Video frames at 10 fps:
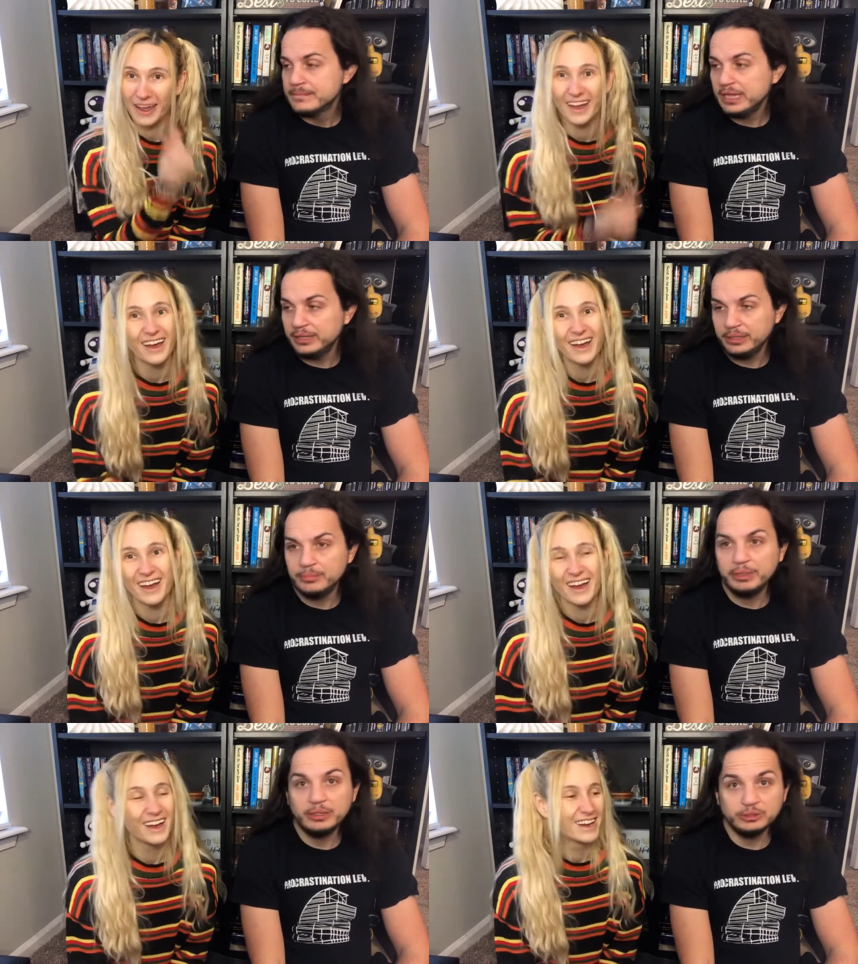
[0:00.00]
Speaker 1: yeah, their
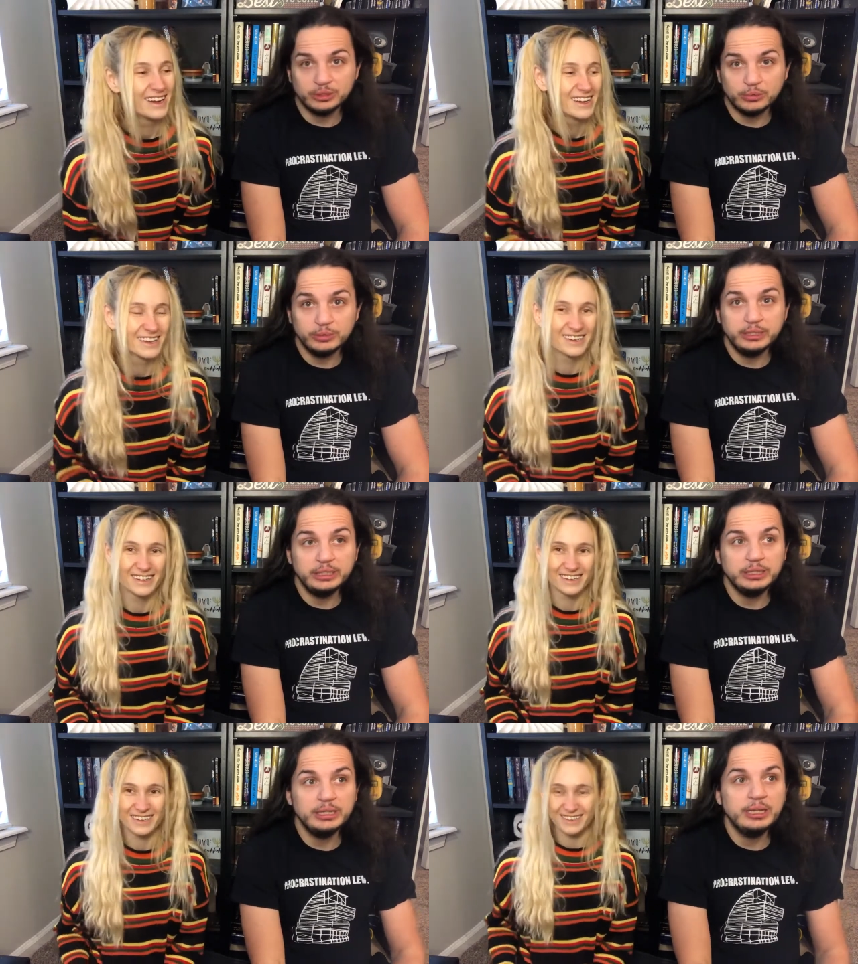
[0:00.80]
pickles are really
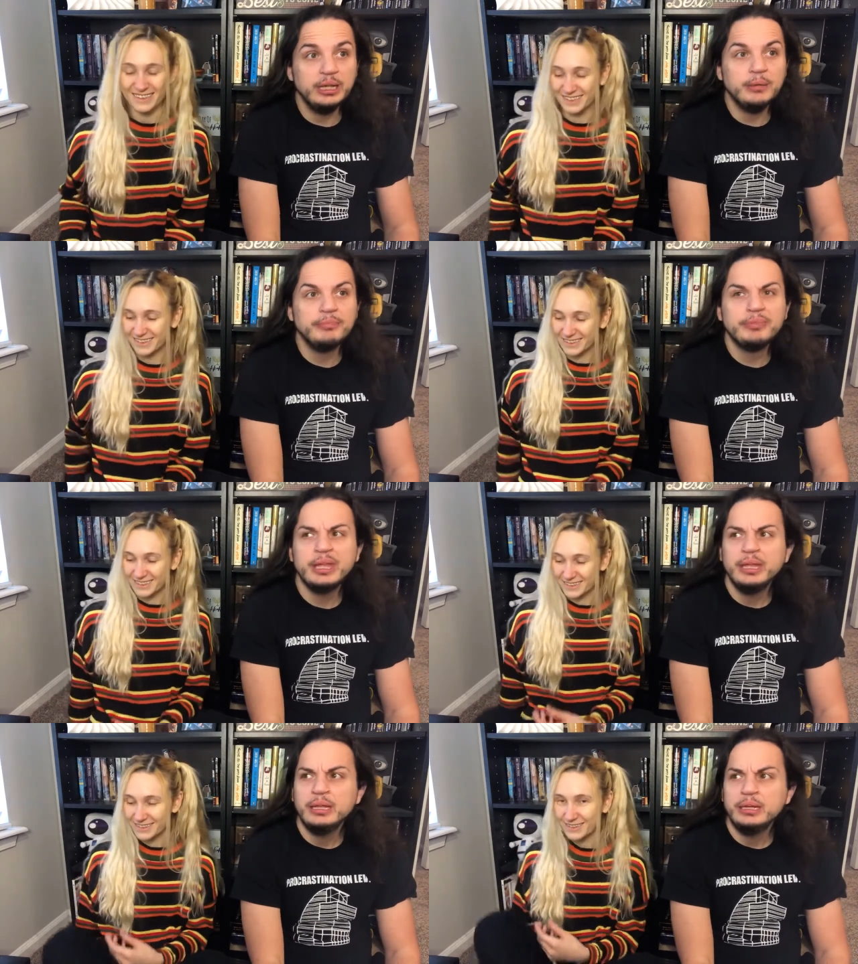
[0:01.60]
good. Um,
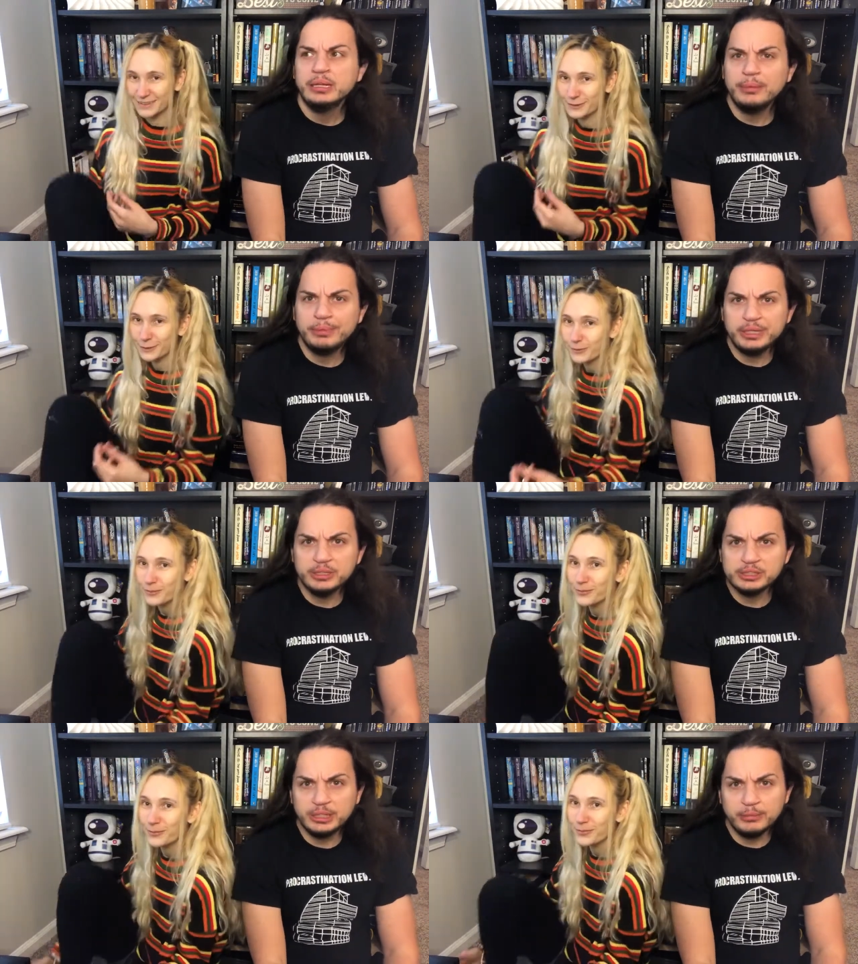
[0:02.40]
a couple
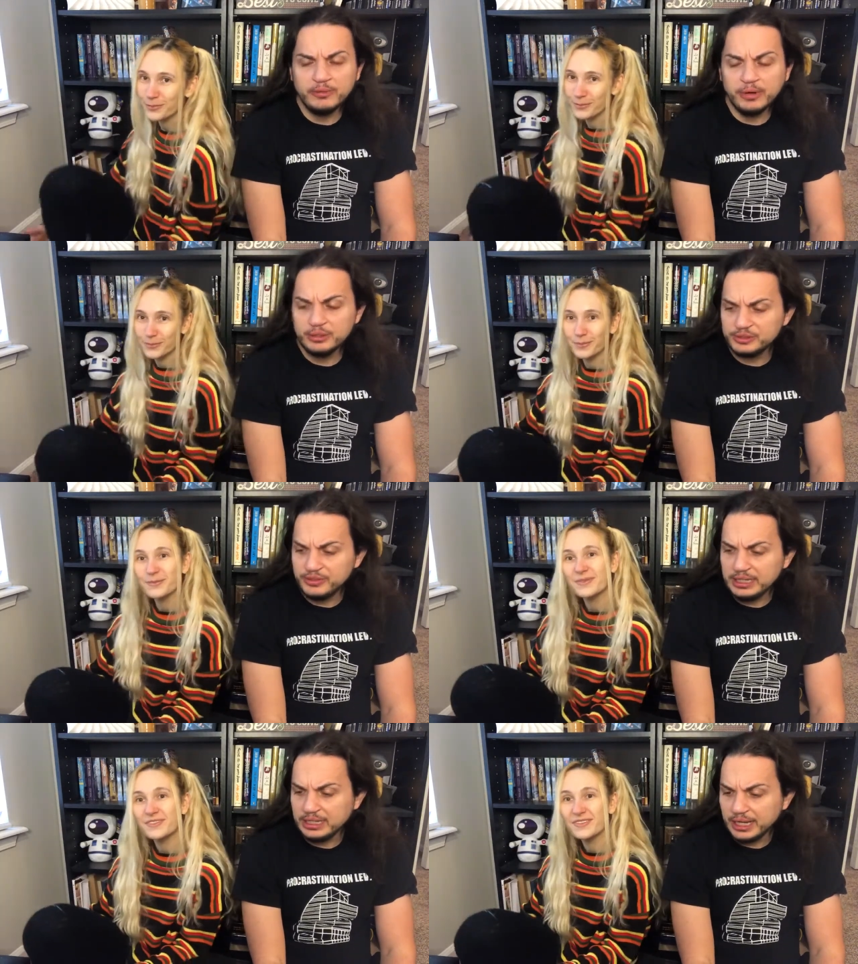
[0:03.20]
years ago, before I was
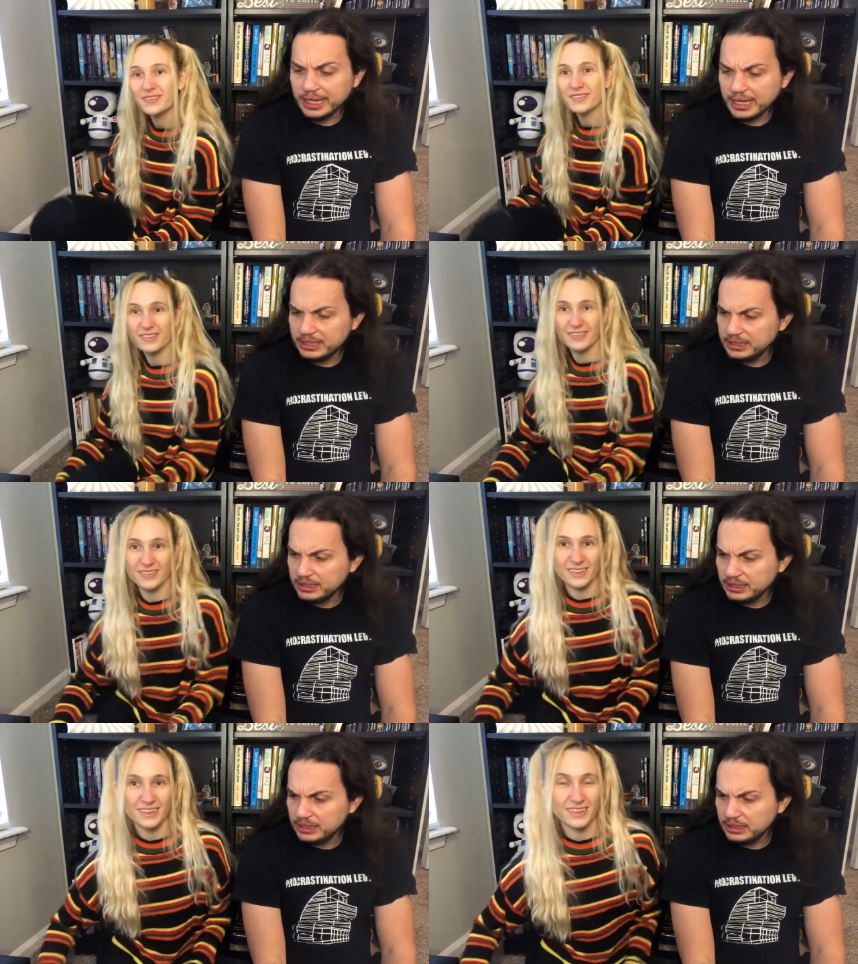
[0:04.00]
vegan, I had
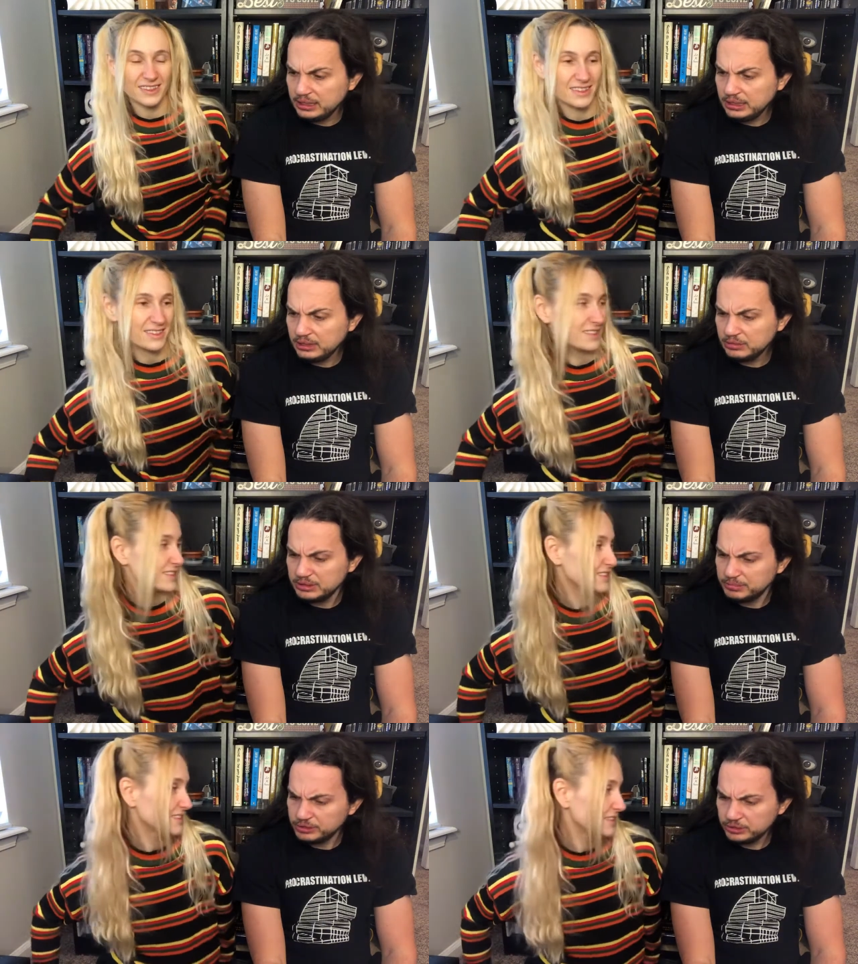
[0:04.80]
the was
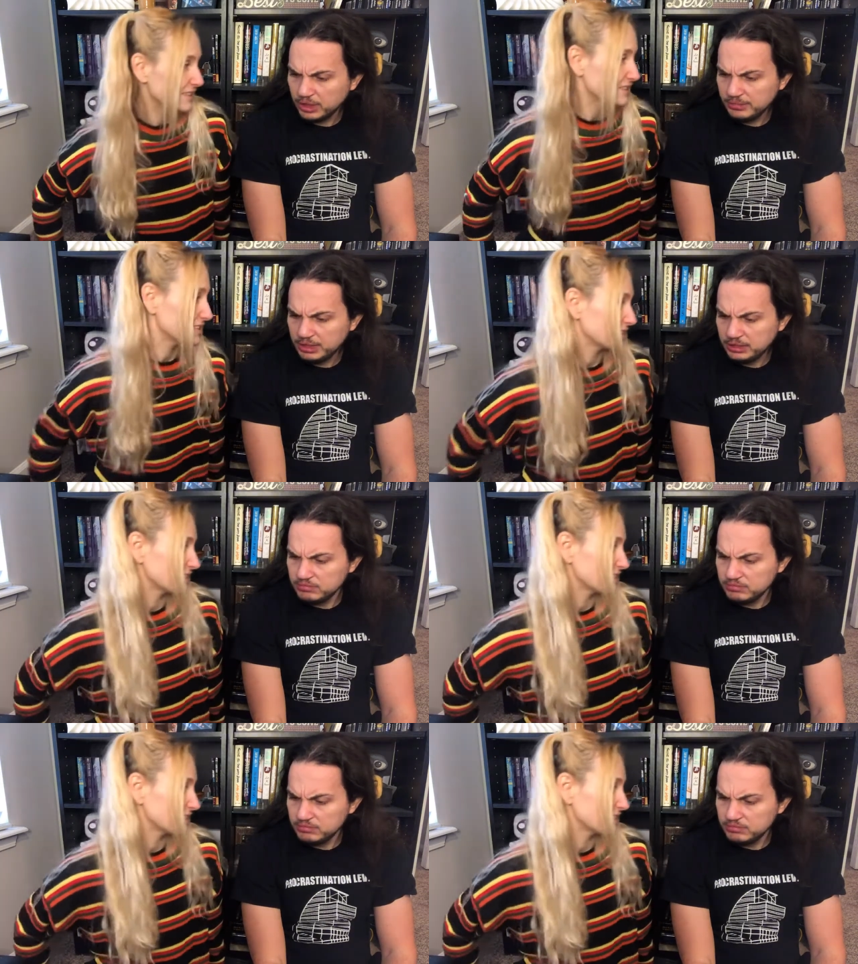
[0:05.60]
it pastrami?